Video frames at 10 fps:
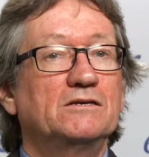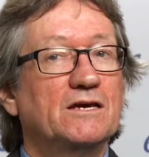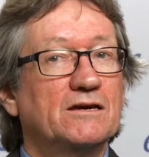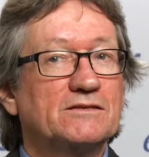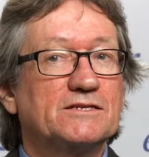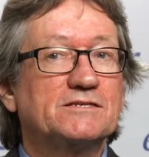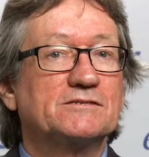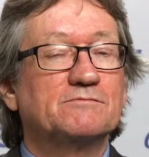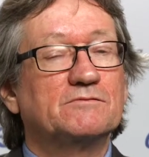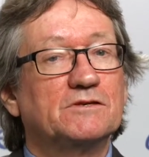Yeah,
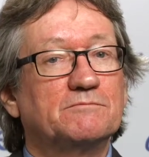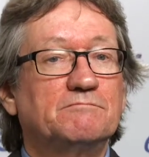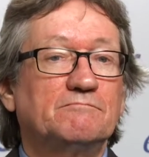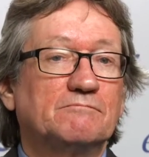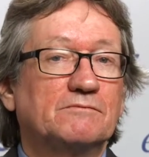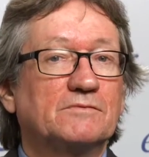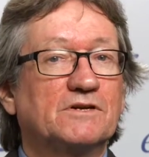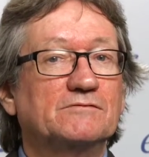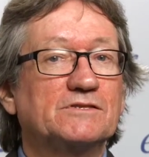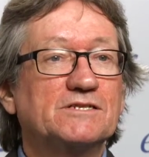this the
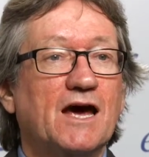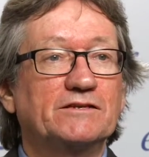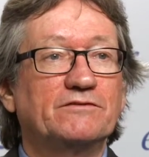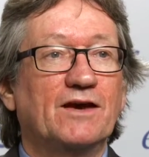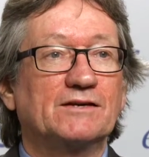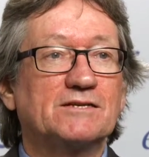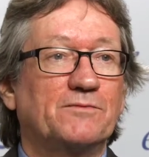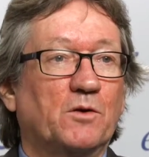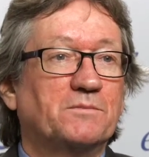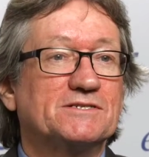side effects. I
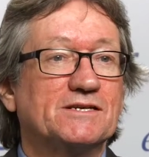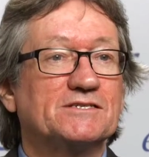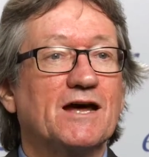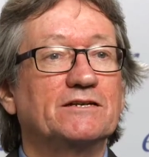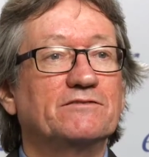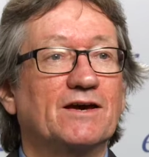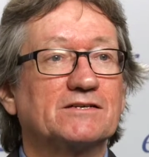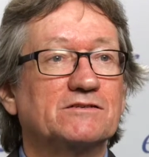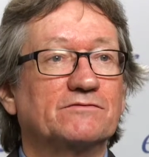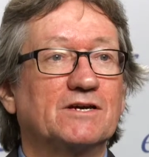mean, obviously, side
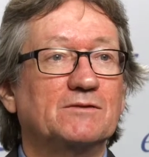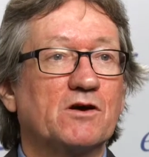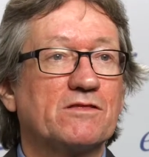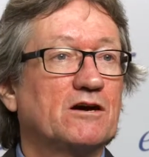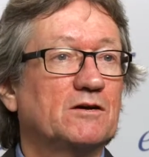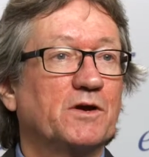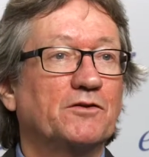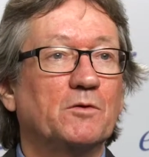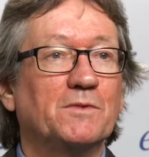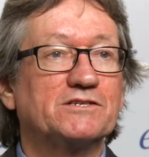effects of chemotherapy are
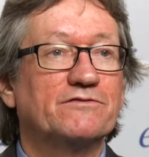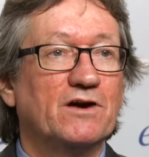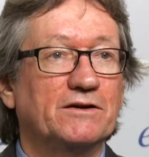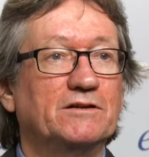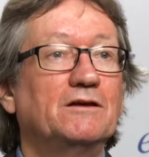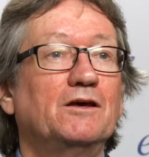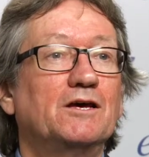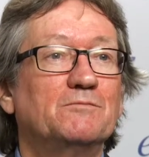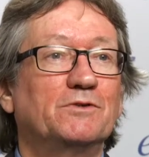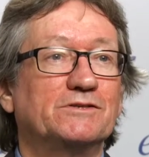not much fun,
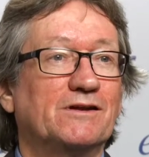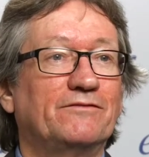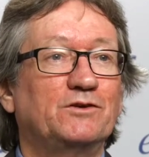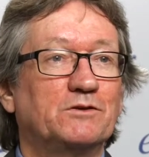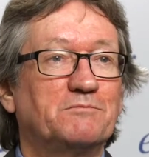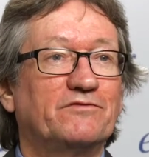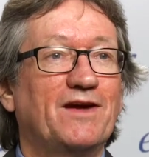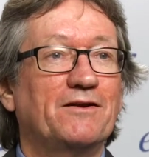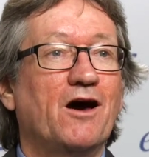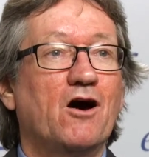but if you can
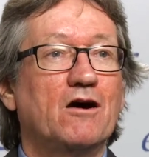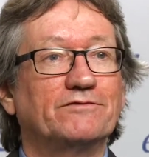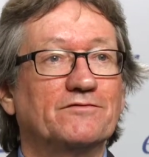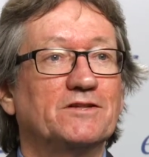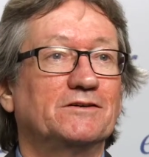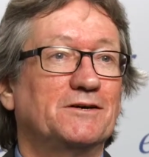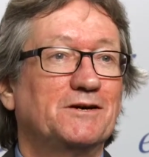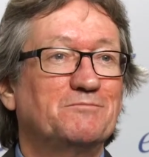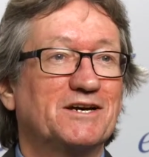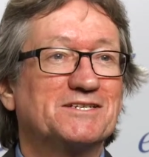prevent half of the
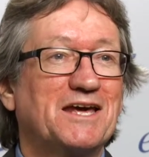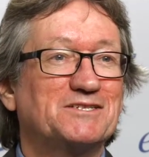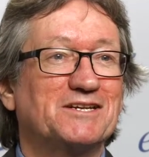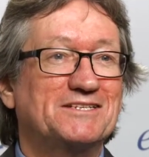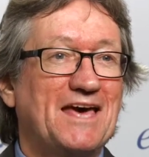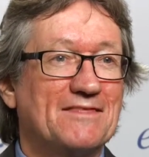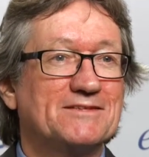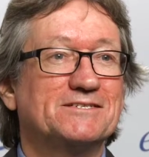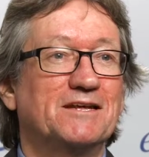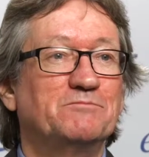breast cancer
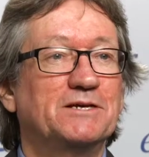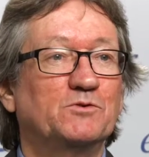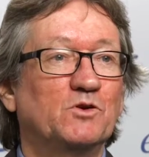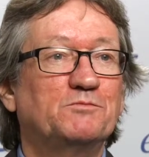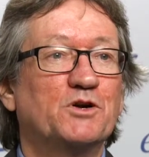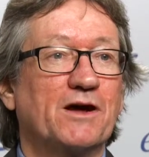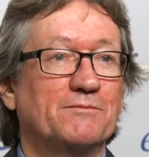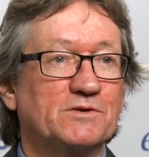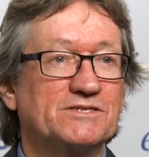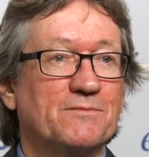deaths, then people will put
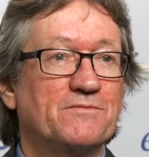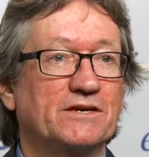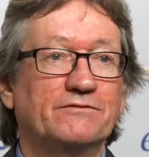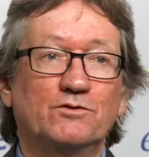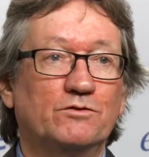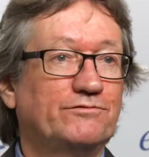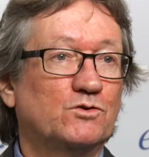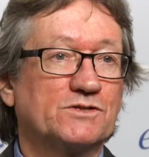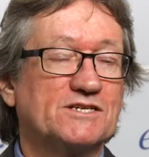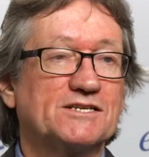up with something for
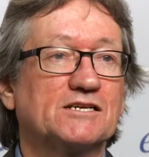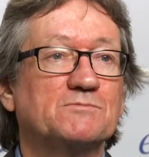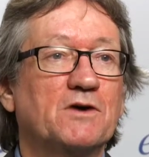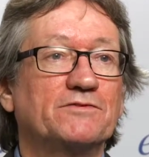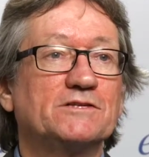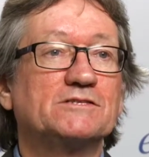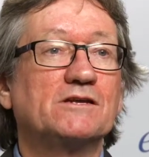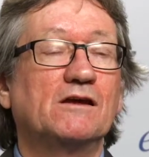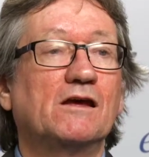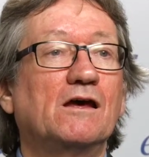four to six months,
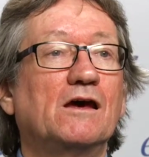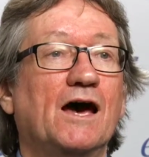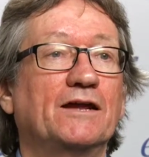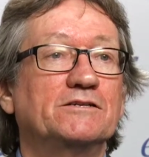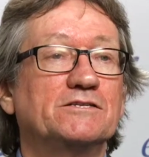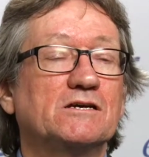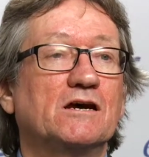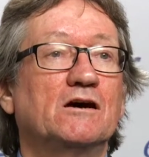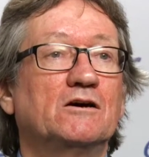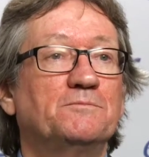and
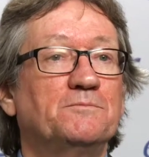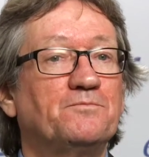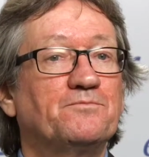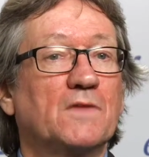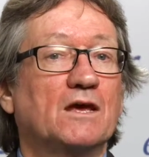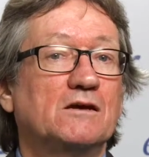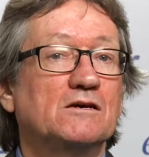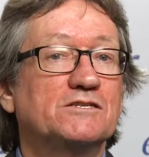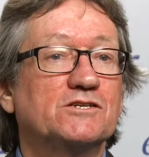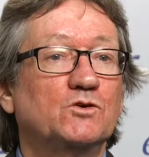um,
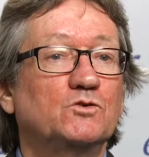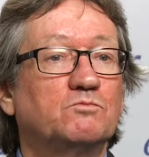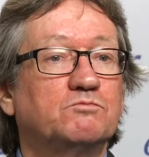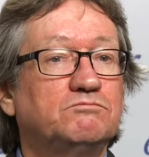so